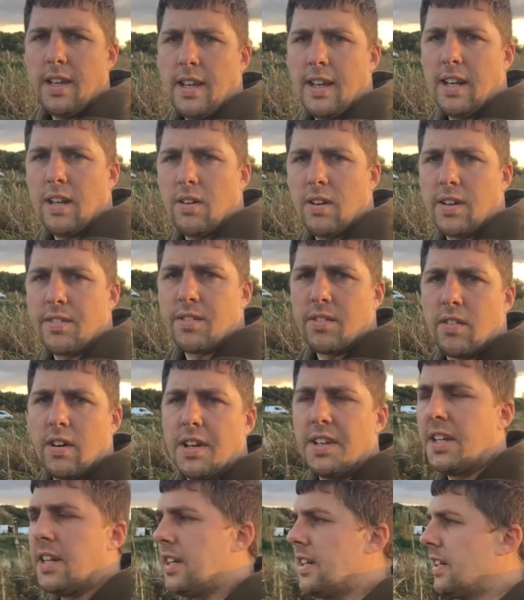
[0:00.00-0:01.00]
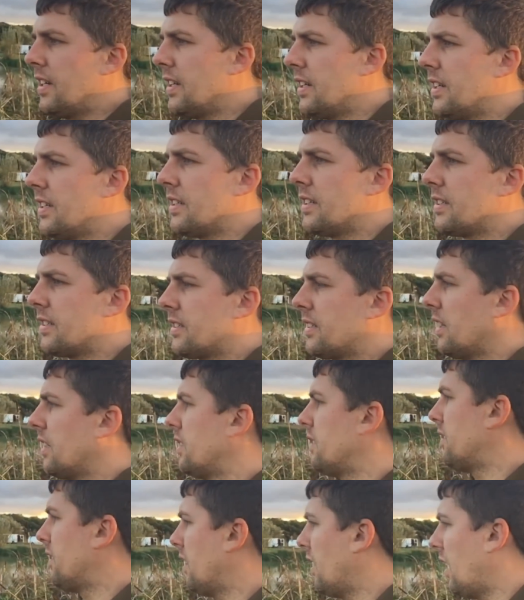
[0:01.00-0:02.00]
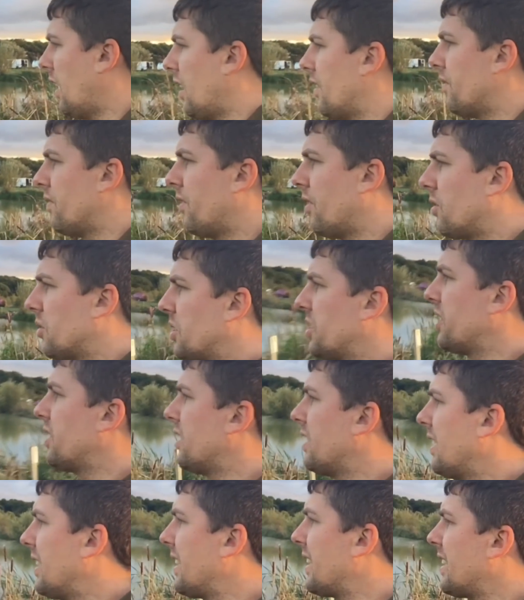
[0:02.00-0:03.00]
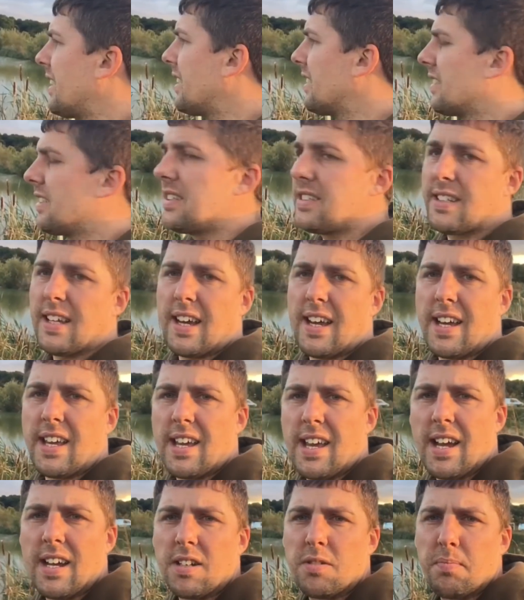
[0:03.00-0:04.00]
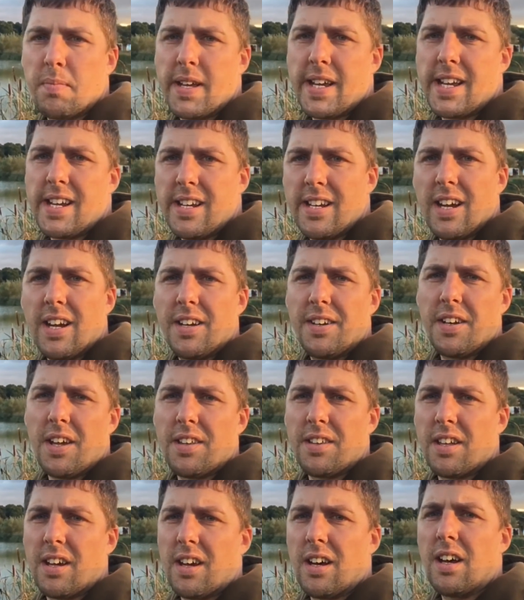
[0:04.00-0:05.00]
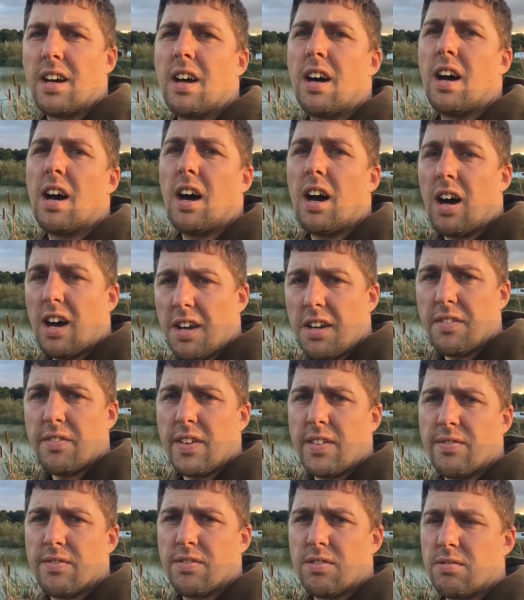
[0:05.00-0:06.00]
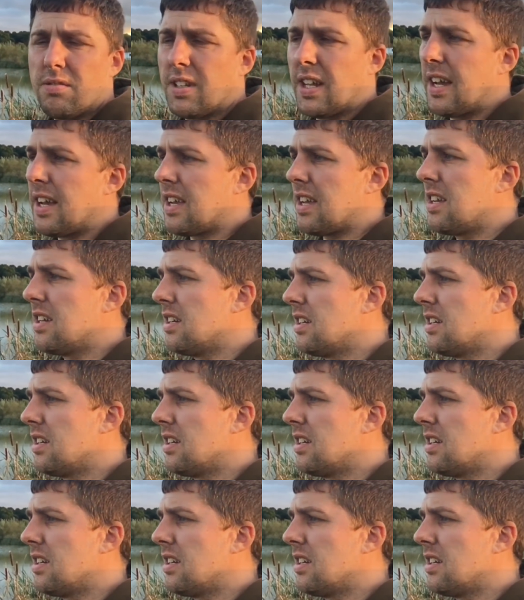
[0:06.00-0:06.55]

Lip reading: Hello everyone. So unfortunately today has been another uneventful day.